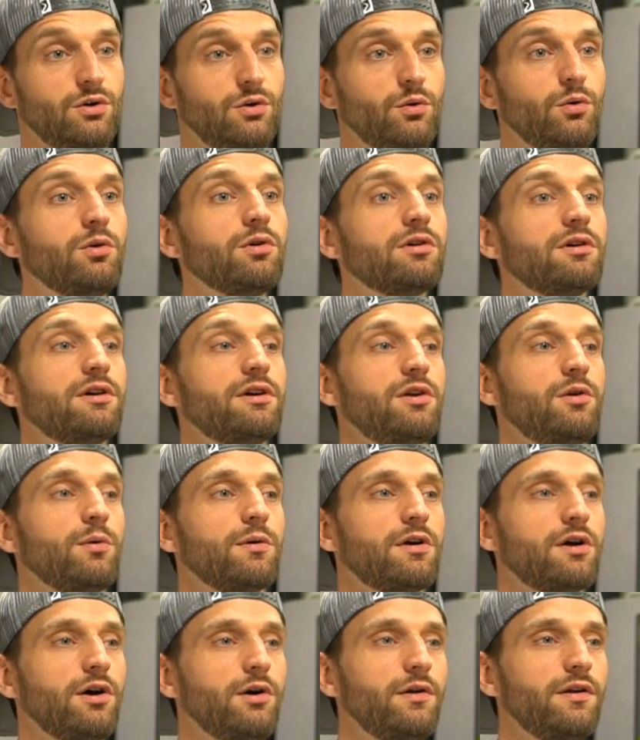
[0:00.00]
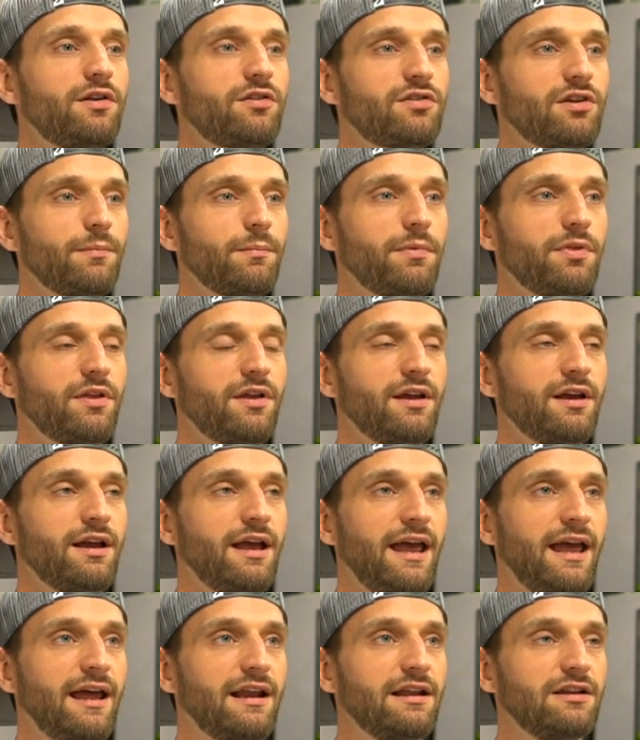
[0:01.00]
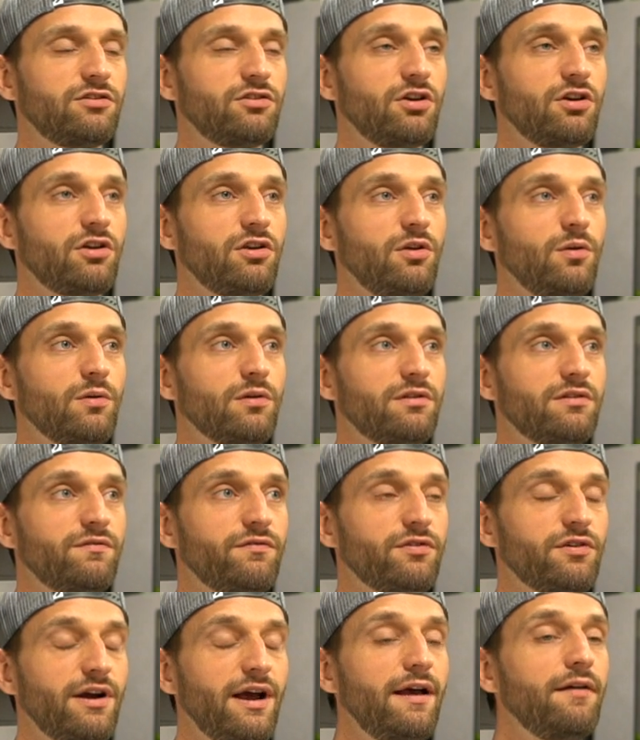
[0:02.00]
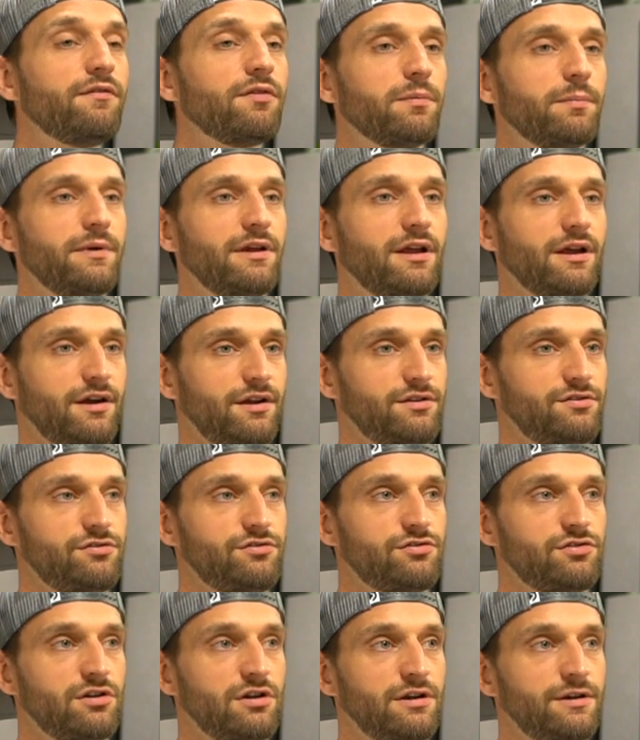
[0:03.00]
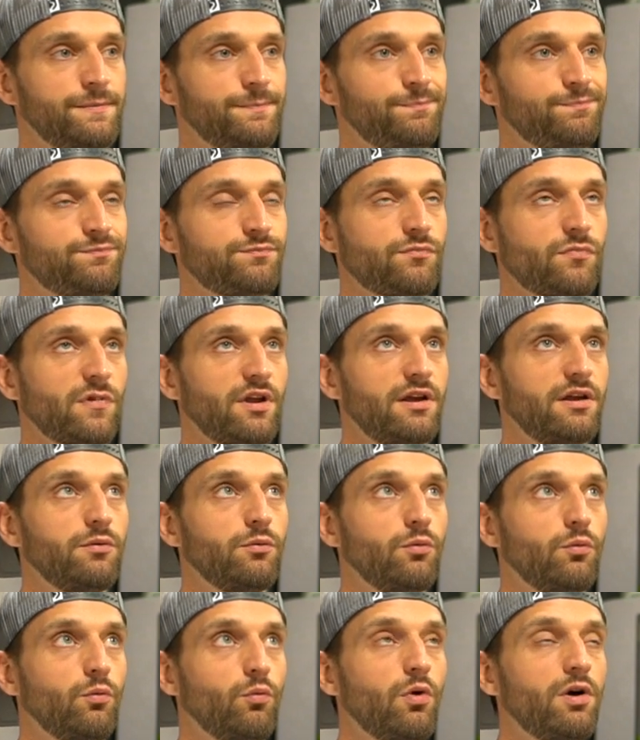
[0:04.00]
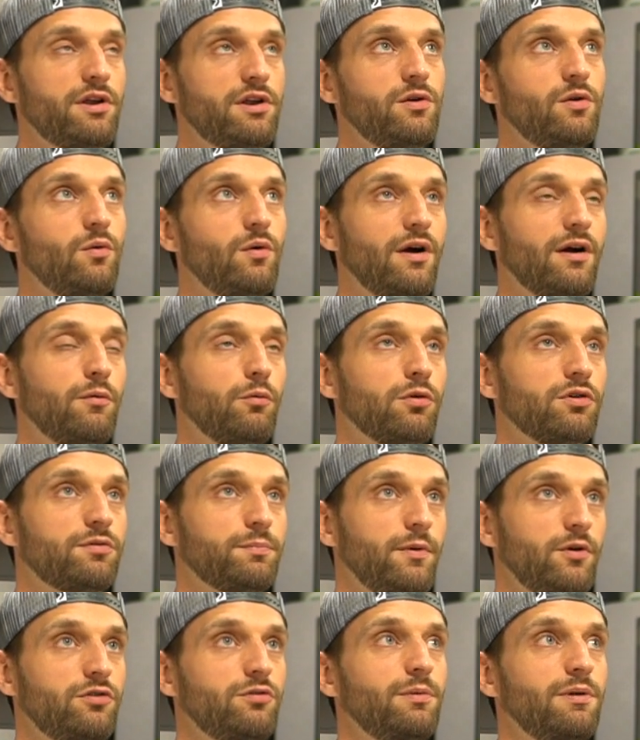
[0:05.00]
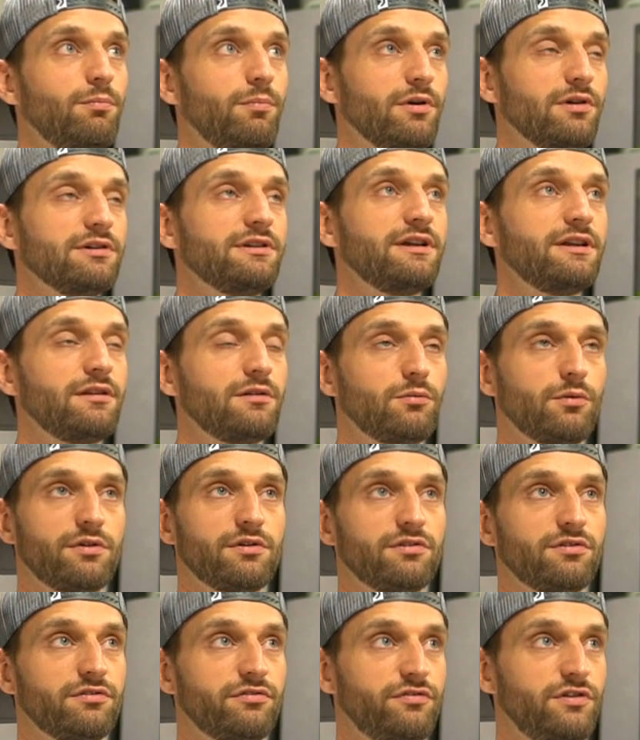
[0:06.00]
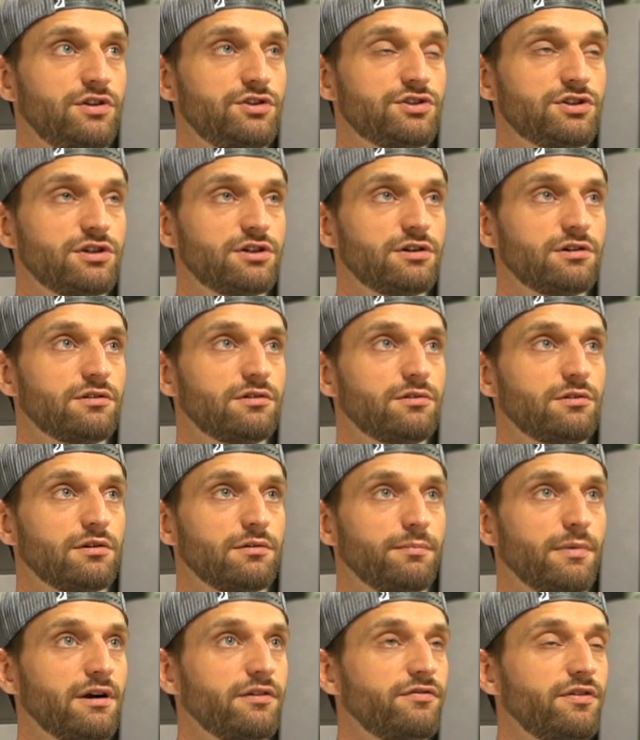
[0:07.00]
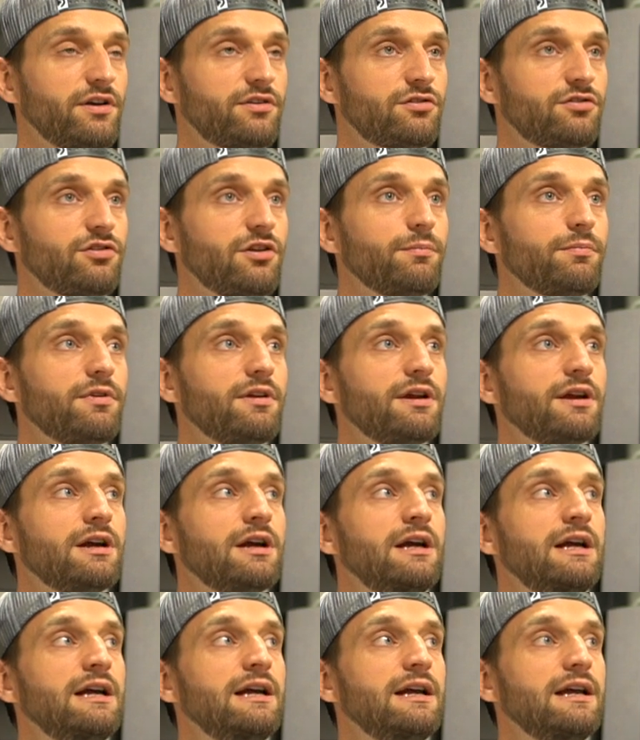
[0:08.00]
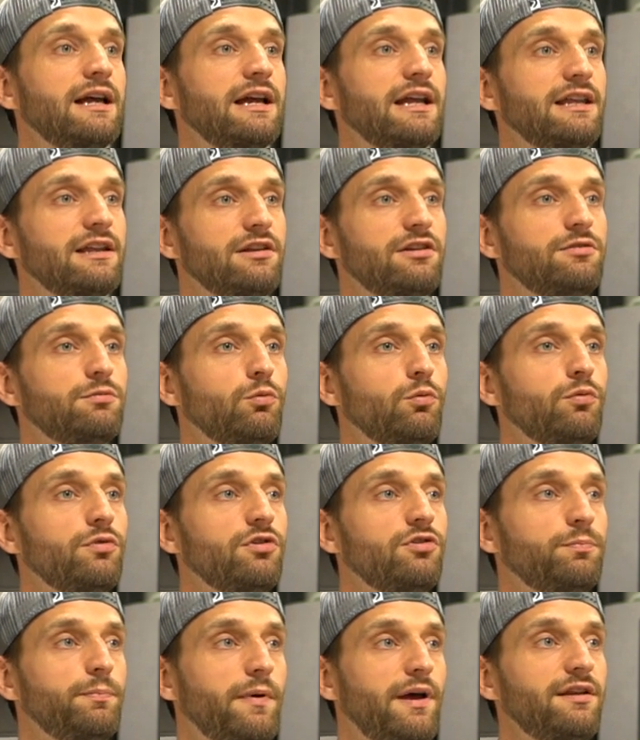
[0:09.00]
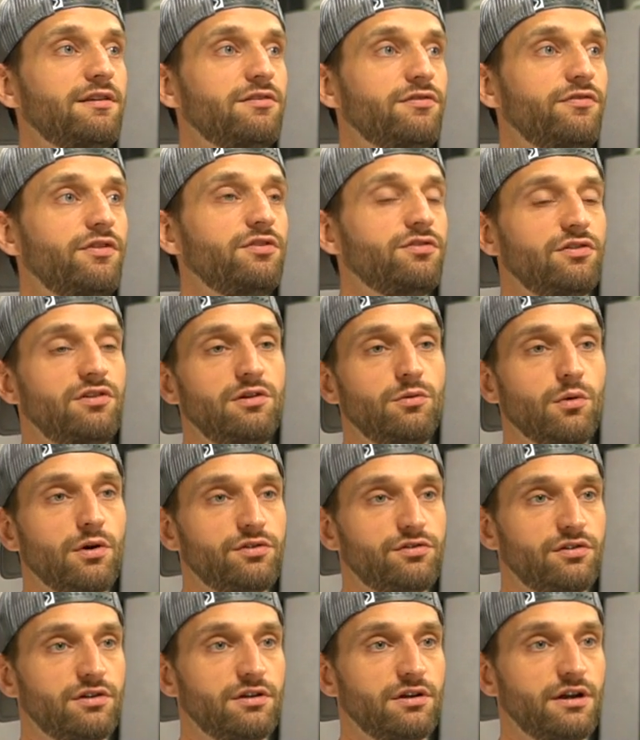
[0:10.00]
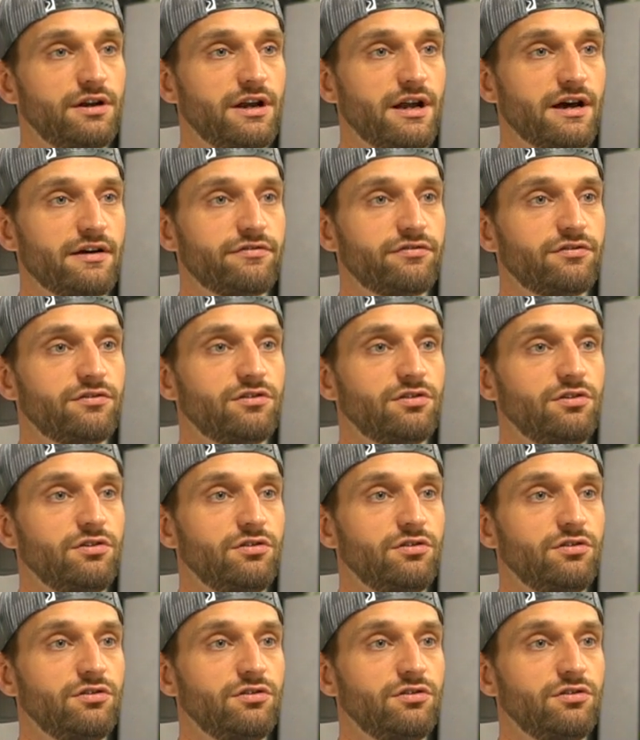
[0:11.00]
Or you were coding something and it took you forever because what you were supposed to be building, whether it's a feature or a bug fix or something, the specificity wasn't enough